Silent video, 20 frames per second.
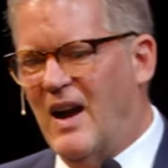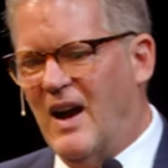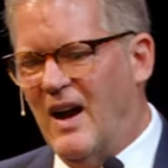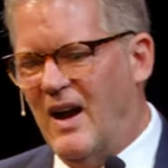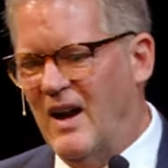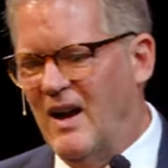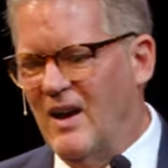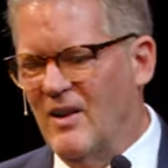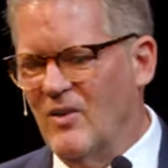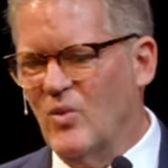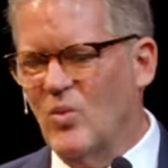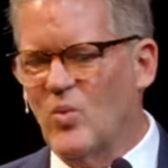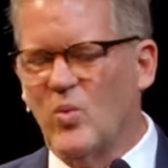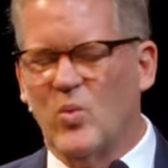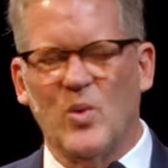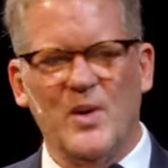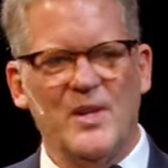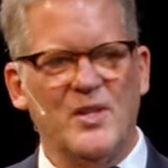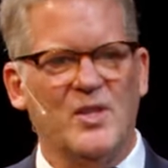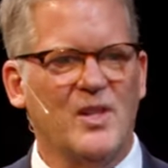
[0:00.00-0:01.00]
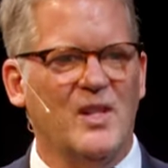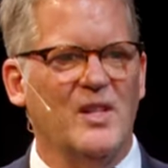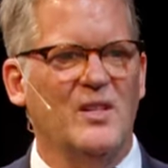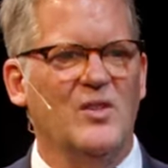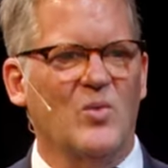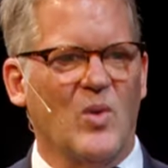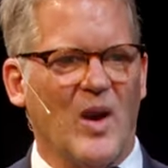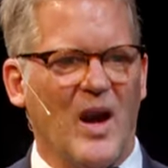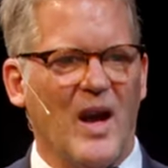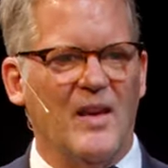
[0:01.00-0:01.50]
Uh,
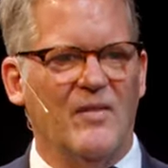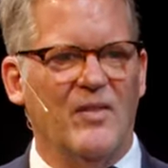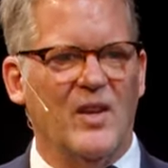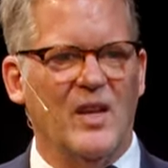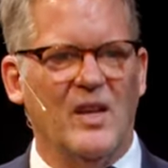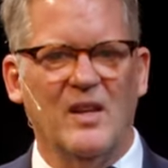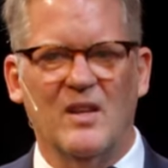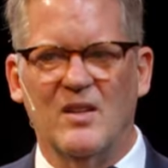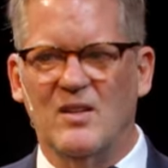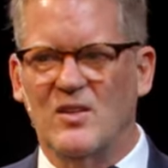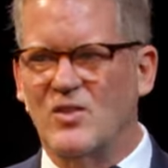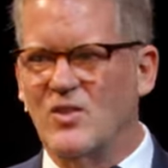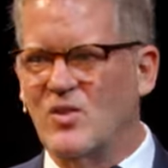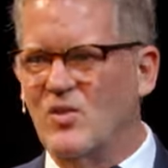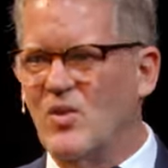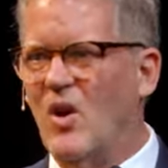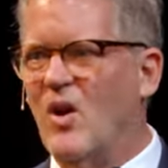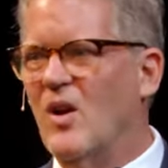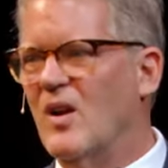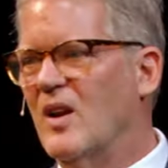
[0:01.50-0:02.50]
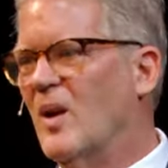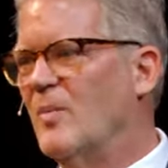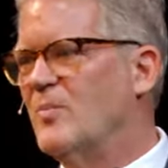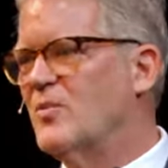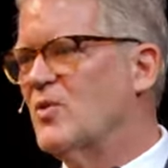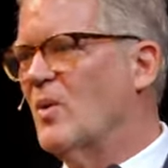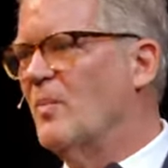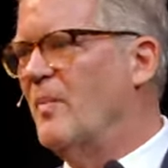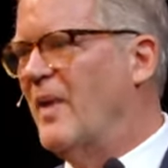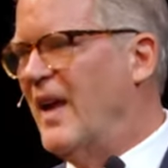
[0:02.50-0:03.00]
risky driving has gone
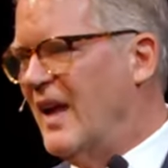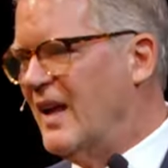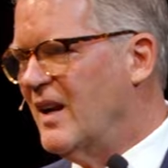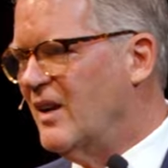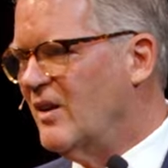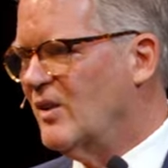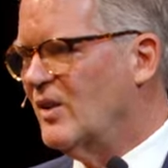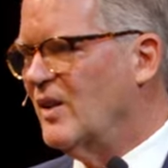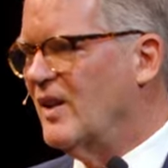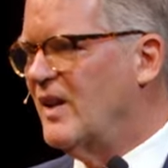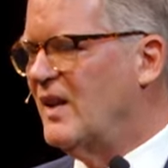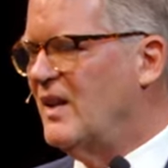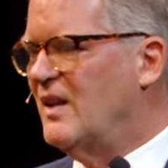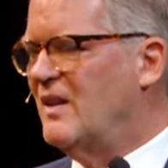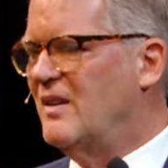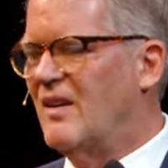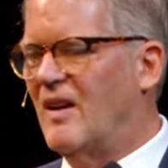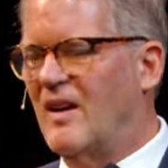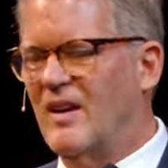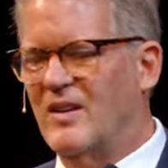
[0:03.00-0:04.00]
up dramatically.